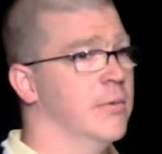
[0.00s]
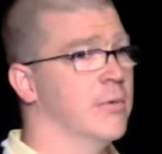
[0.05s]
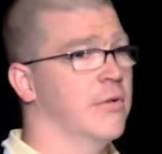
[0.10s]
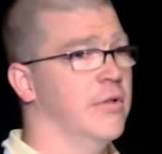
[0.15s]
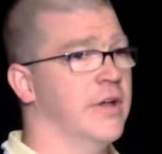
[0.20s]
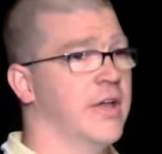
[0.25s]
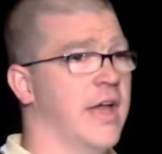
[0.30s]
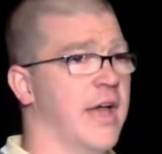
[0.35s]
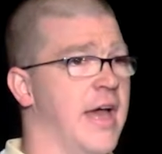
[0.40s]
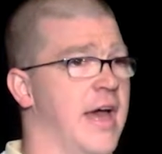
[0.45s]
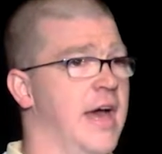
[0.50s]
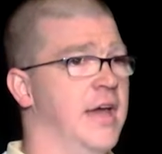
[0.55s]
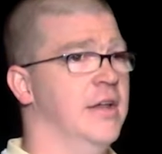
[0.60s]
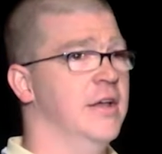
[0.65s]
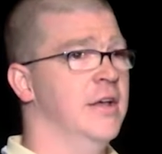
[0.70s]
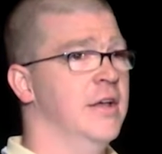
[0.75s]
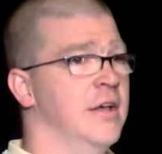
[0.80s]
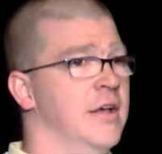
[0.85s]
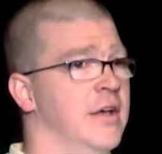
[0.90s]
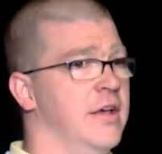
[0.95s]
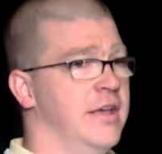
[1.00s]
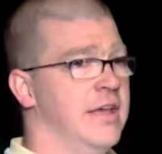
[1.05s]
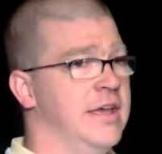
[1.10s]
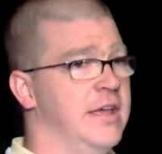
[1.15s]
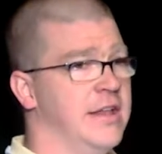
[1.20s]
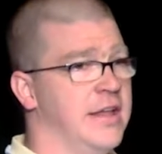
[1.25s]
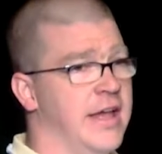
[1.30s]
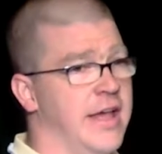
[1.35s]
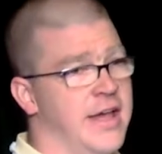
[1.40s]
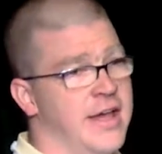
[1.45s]
We're looking at
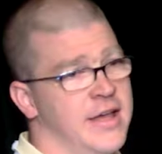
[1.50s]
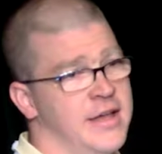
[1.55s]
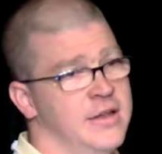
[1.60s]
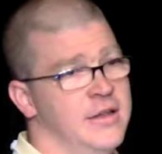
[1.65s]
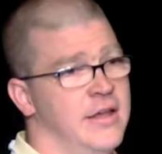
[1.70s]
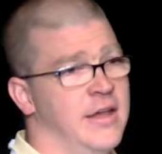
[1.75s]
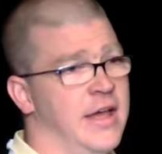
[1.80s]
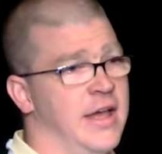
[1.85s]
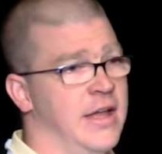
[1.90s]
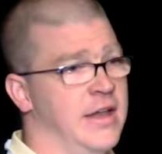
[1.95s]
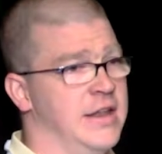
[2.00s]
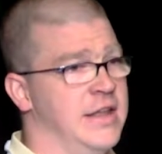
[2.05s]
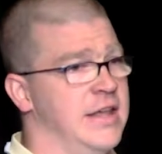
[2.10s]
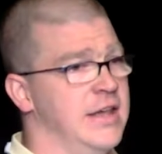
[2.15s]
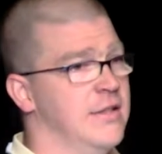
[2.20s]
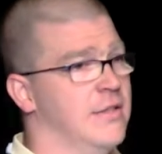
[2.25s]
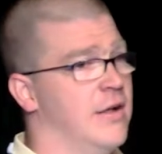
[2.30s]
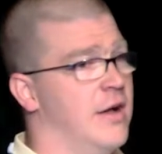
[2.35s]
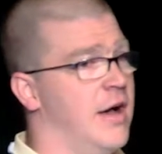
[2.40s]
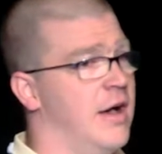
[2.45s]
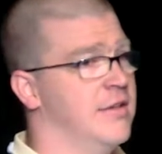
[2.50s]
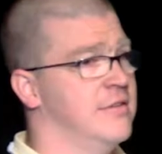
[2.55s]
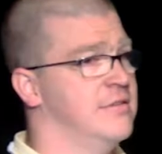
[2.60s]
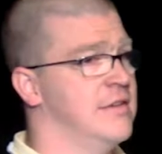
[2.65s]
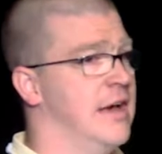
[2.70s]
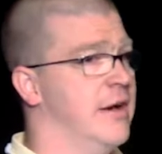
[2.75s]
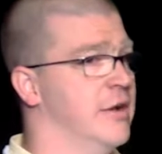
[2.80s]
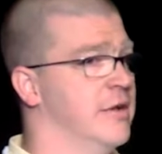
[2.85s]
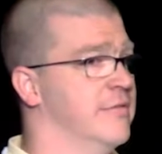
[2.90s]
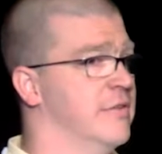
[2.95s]
heat gain and heat loss
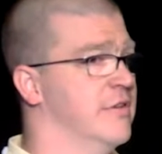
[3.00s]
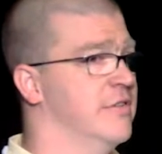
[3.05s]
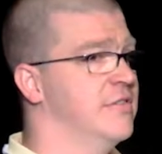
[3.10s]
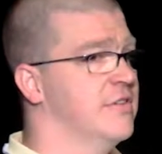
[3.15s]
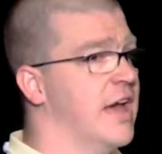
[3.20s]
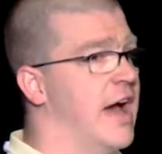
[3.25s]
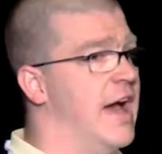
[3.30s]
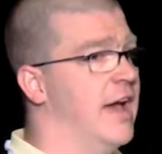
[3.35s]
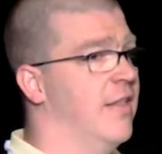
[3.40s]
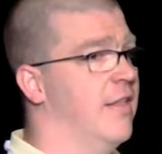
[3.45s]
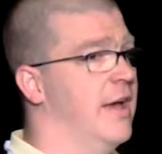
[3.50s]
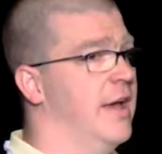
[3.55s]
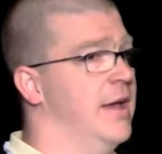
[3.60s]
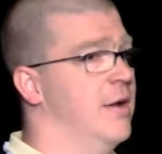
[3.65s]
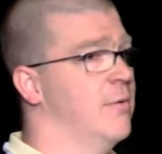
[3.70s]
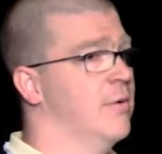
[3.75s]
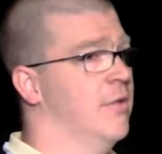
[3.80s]
out of a skylight.